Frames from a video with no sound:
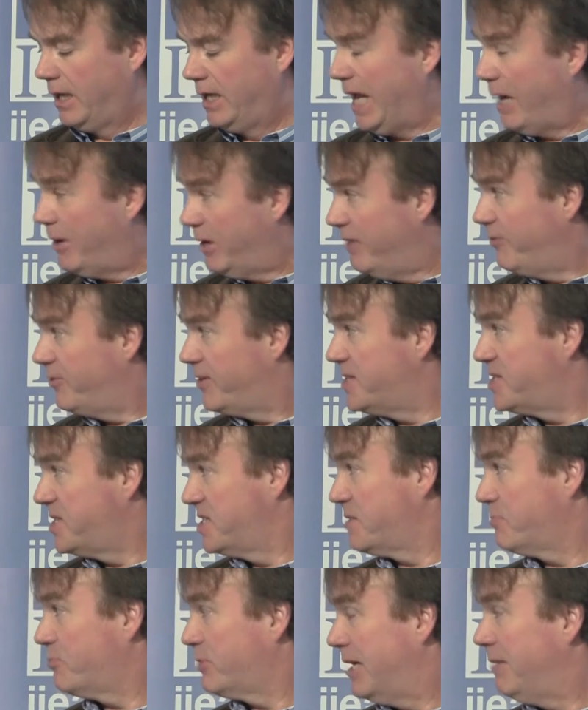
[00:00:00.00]
Now, if this
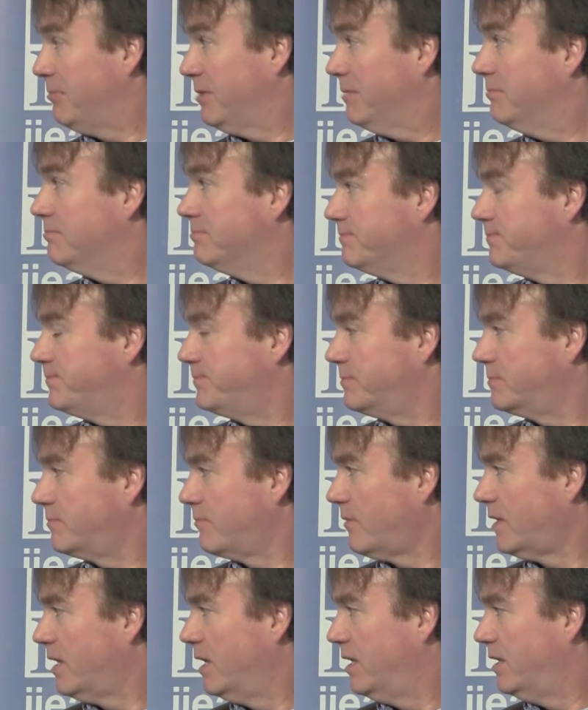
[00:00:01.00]
is a problem,
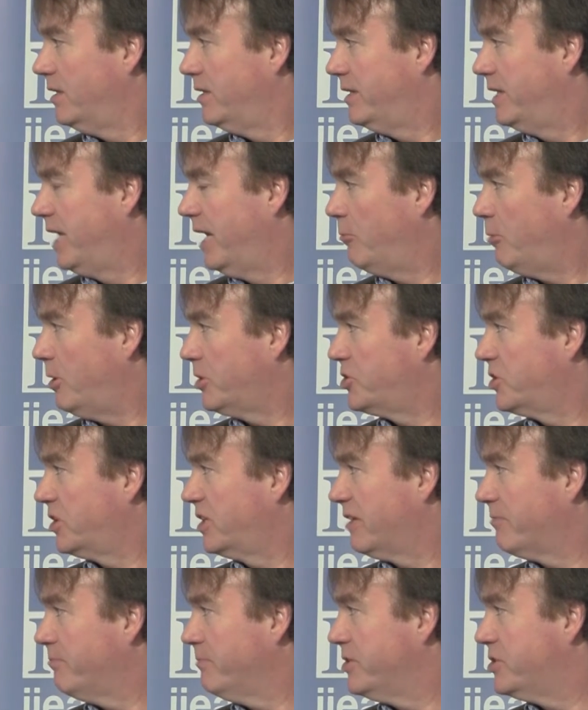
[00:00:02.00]
then what should
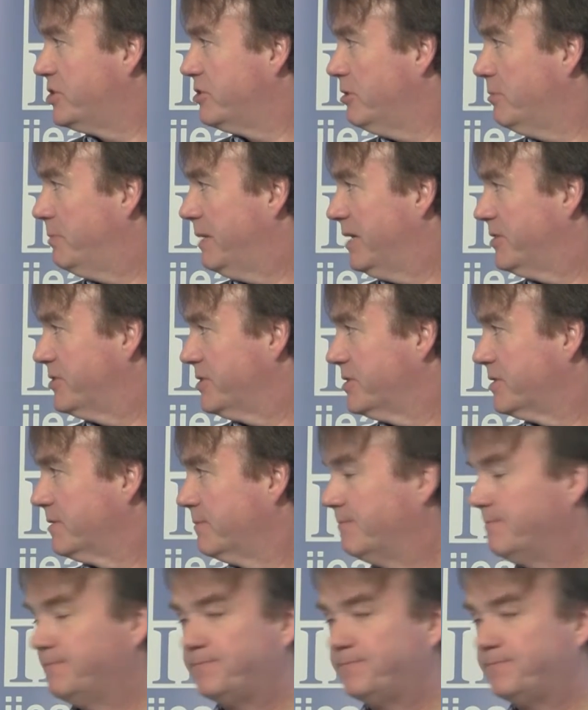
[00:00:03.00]
government do about it?